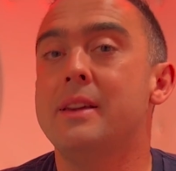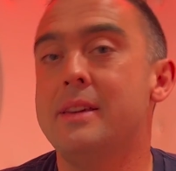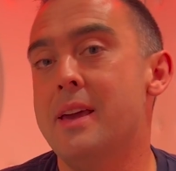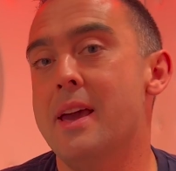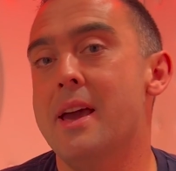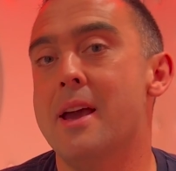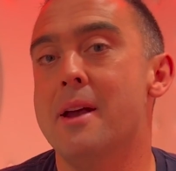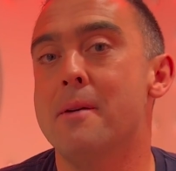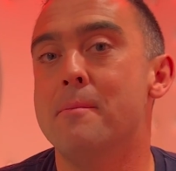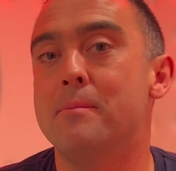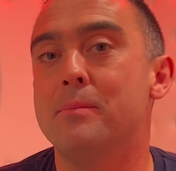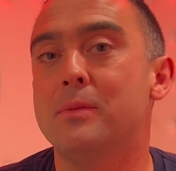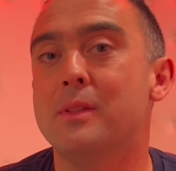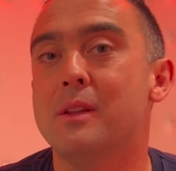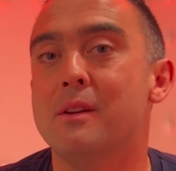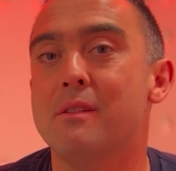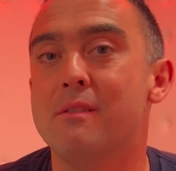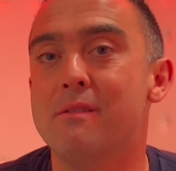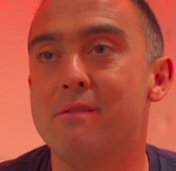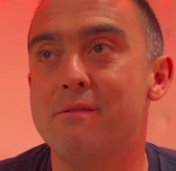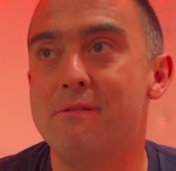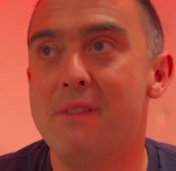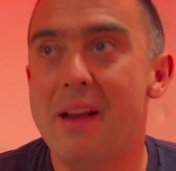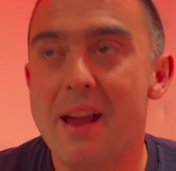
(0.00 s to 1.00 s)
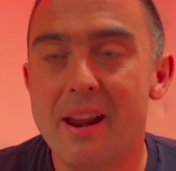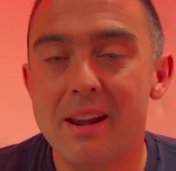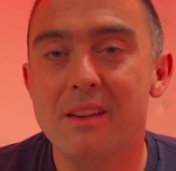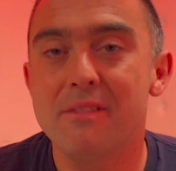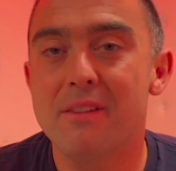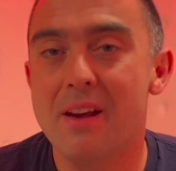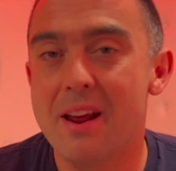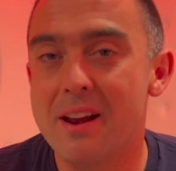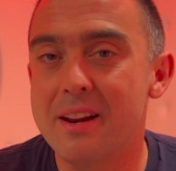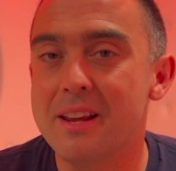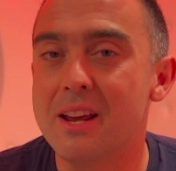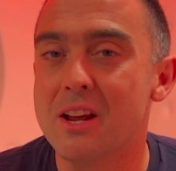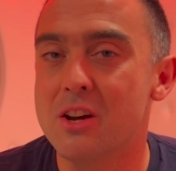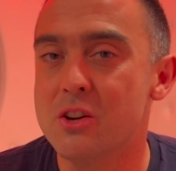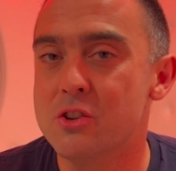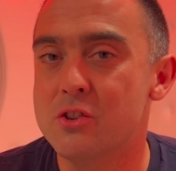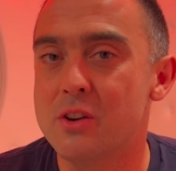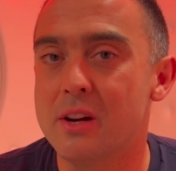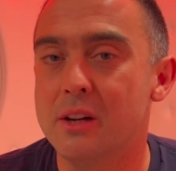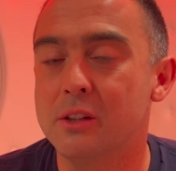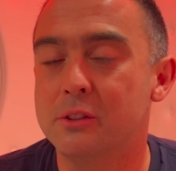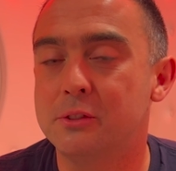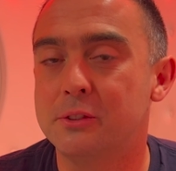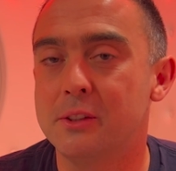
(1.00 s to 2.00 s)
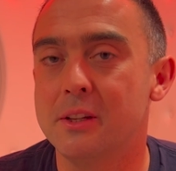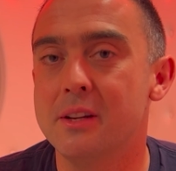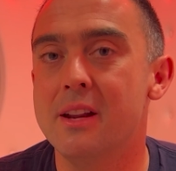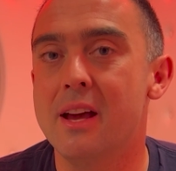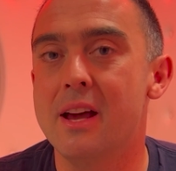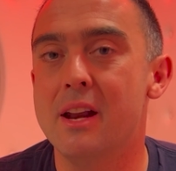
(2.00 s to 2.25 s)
yeah, very, very interesting.